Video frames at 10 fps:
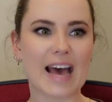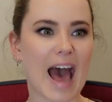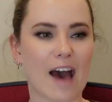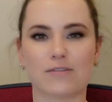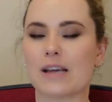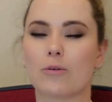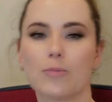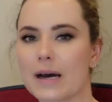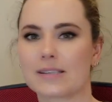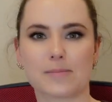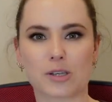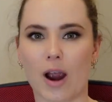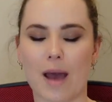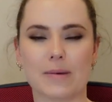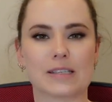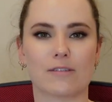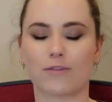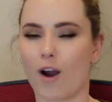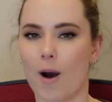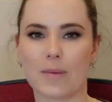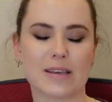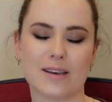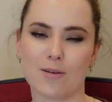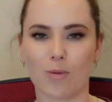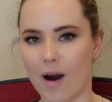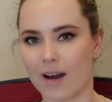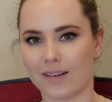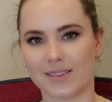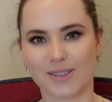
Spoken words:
have doubled my subscribers from year 1.